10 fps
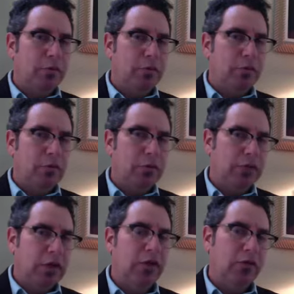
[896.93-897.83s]

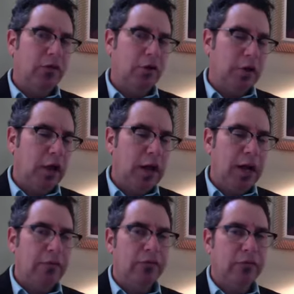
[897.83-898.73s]
these things in our
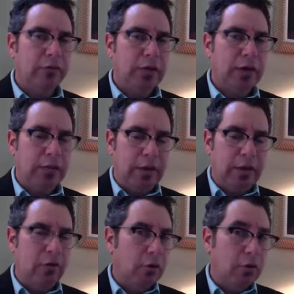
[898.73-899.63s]
lives,
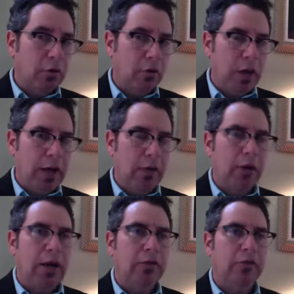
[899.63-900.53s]
they don't go away,
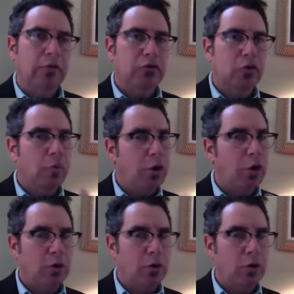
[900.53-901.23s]
right? So they're still part